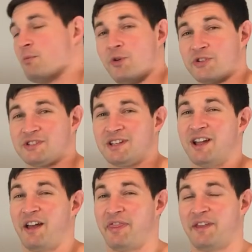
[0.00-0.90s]
Personally,
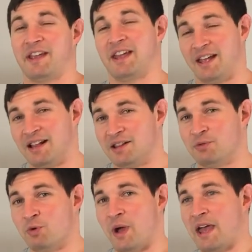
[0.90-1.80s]
I think
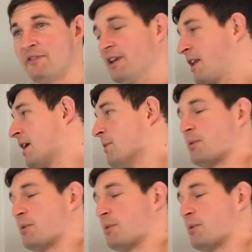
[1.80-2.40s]
England will have it,